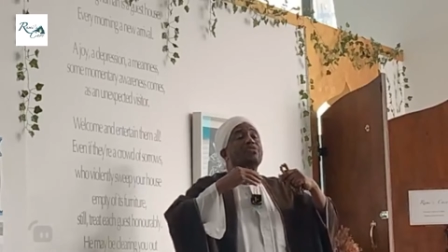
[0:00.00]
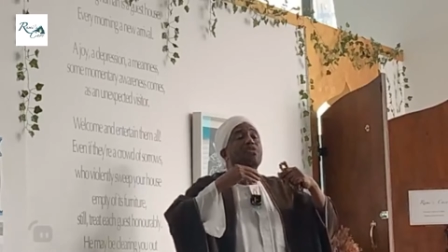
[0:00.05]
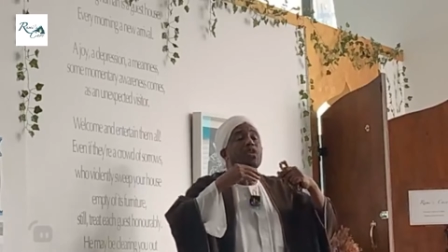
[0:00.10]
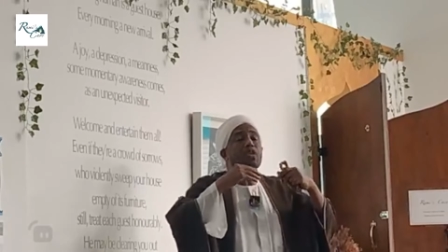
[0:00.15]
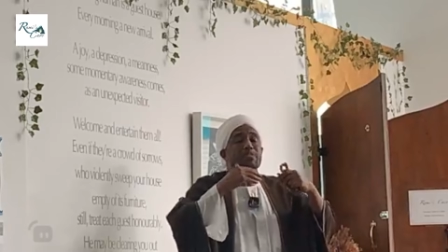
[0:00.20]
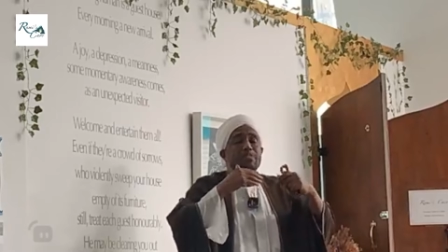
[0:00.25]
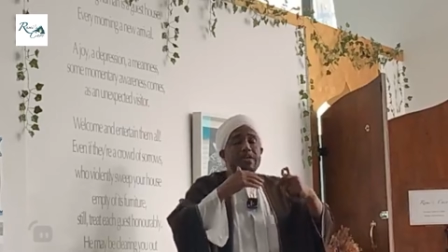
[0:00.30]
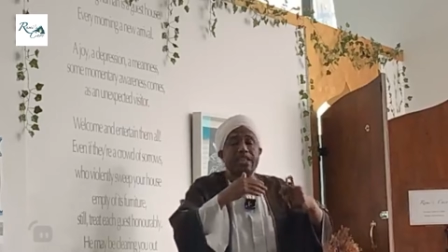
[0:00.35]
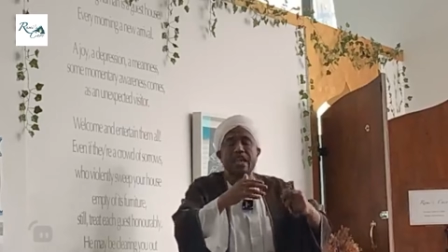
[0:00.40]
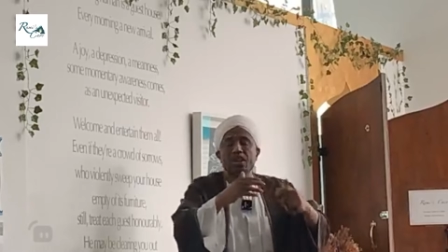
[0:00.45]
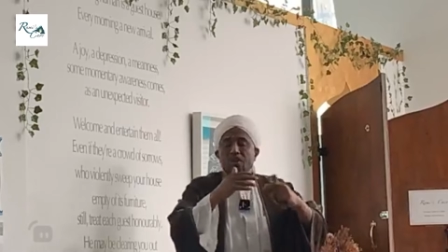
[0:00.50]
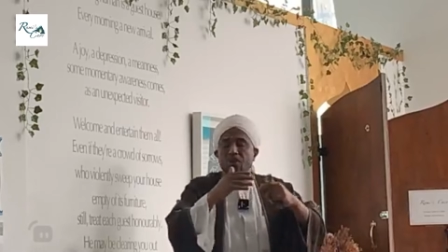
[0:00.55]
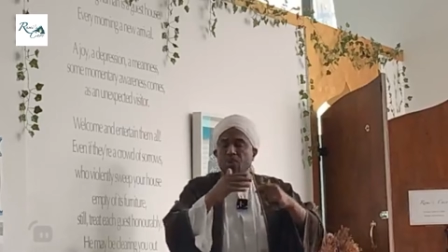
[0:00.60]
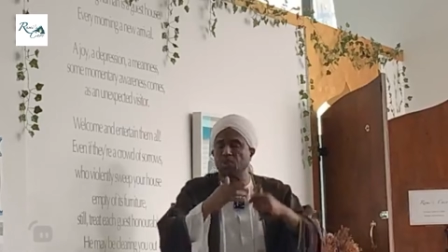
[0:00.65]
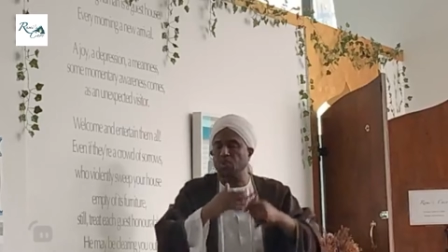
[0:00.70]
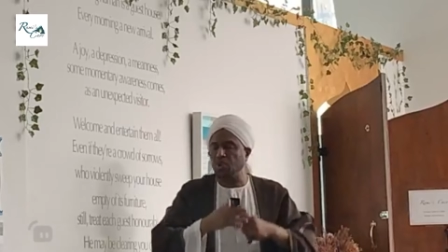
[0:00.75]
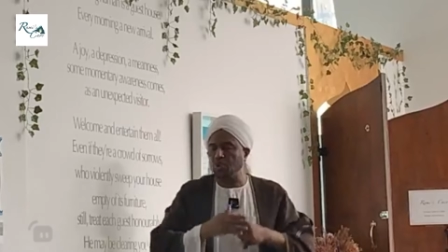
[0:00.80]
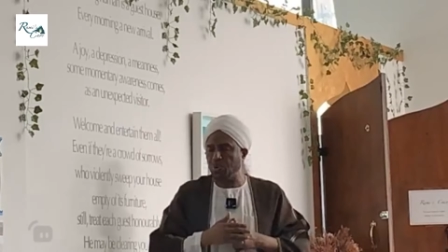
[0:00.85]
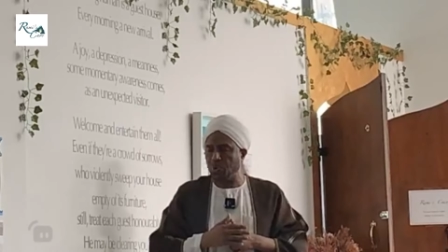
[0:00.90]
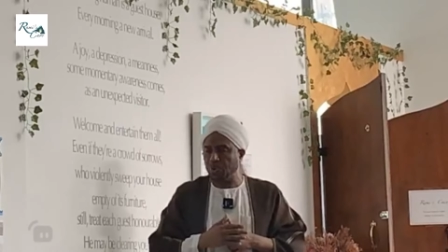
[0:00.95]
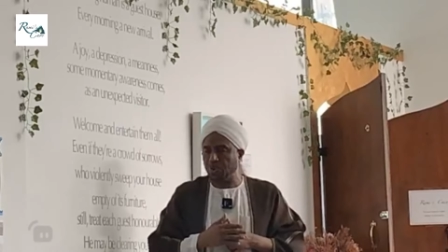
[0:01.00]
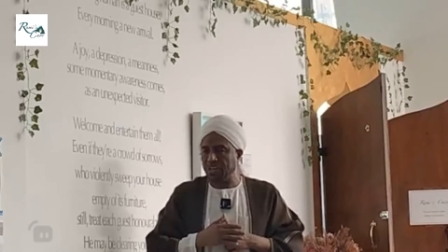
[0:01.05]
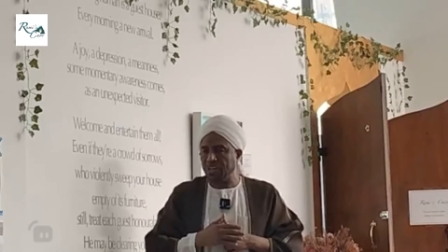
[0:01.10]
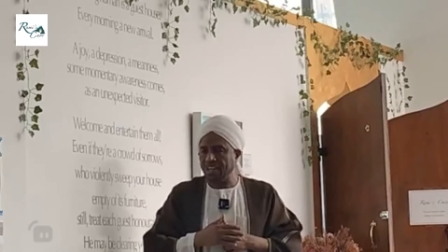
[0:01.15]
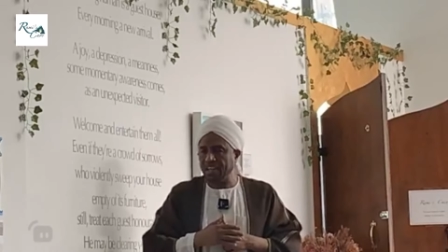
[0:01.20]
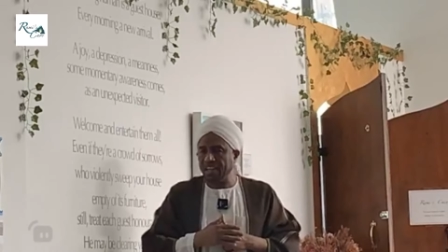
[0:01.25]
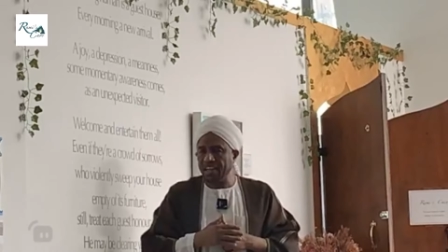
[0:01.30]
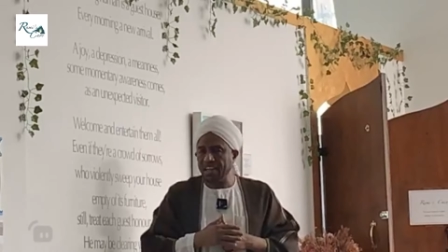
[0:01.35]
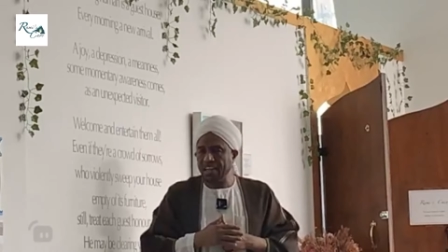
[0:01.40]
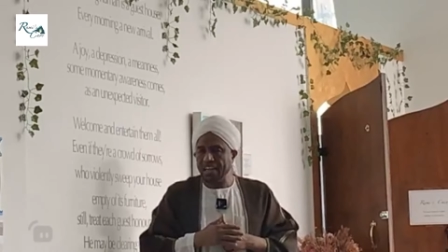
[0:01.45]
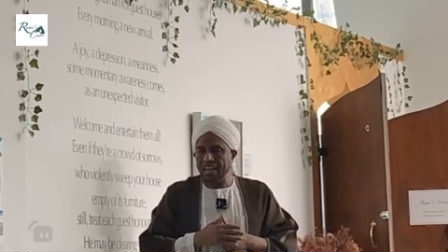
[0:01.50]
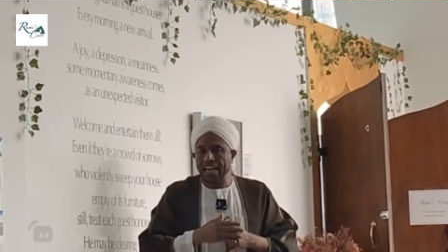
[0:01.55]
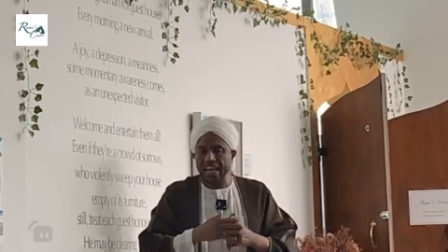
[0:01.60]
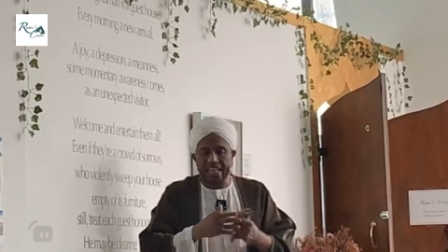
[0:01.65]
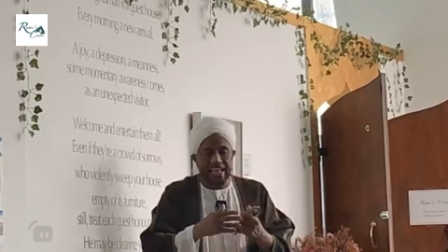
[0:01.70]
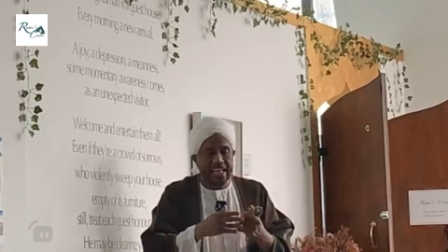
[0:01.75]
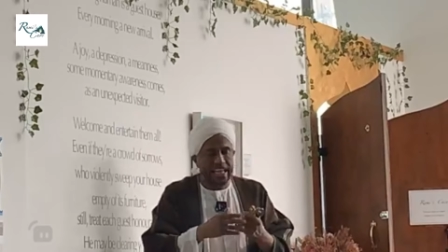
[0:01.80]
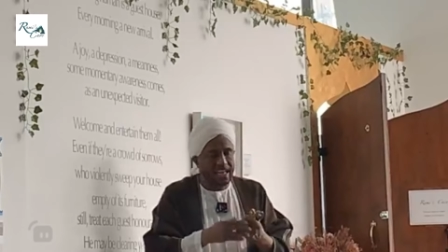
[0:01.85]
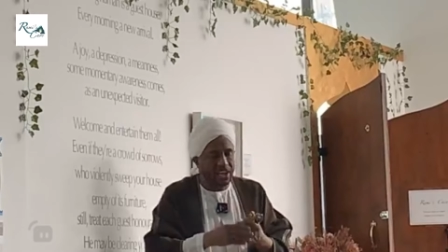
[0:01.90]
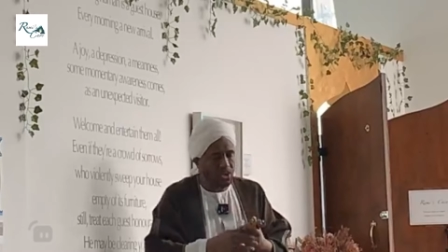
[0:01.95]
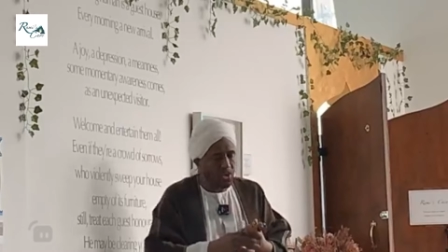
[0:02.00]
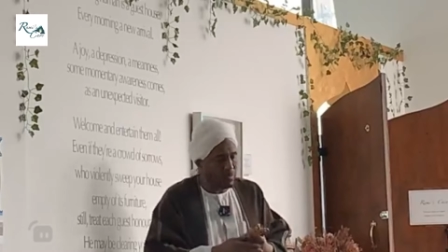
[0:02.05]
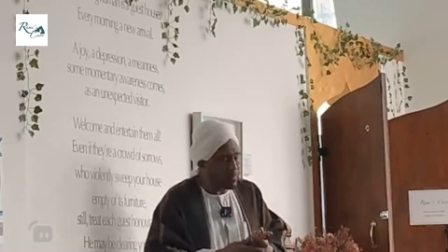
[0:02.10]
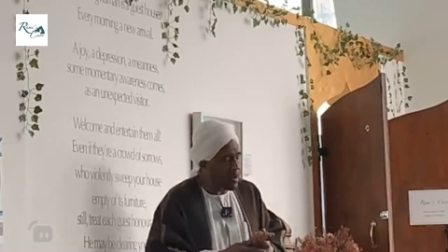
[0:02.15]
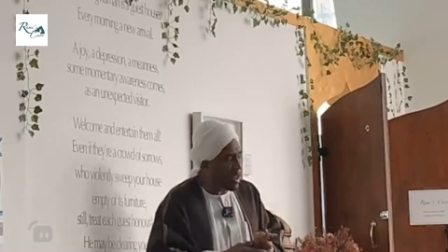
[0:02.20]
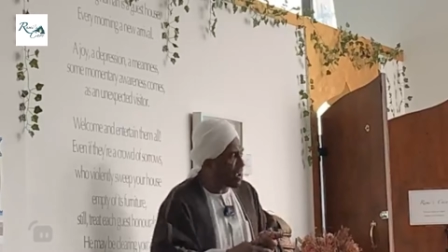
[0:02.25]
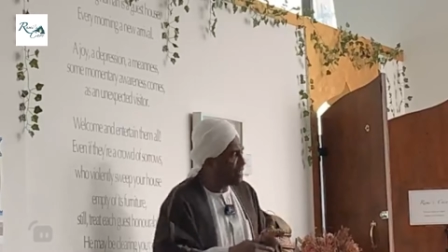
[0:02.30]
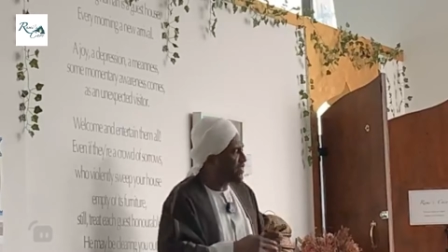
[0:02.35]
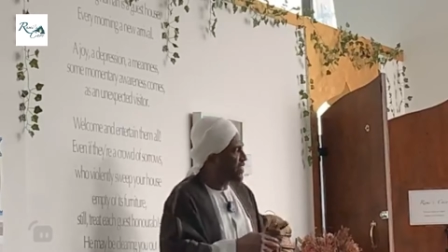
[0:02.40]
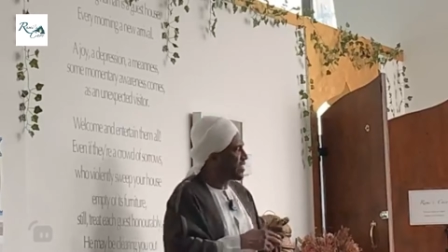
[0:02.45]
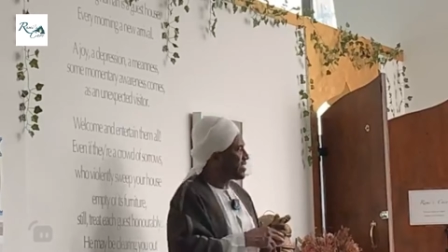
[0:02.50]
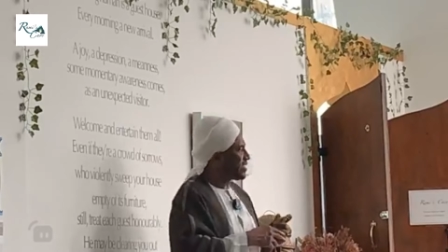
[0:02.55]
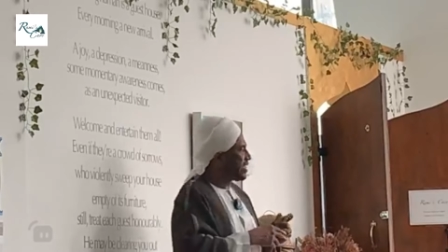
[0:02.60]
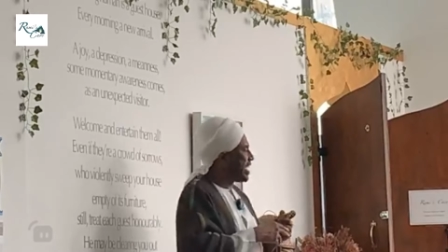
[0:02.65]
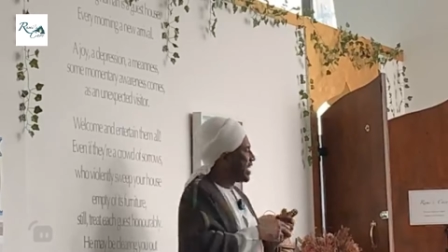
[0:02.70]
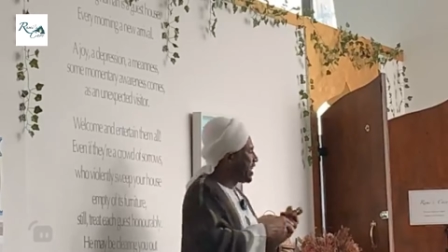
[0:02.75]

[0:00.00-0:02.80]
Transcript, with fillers: forbidden you to do. Eating your breakfast,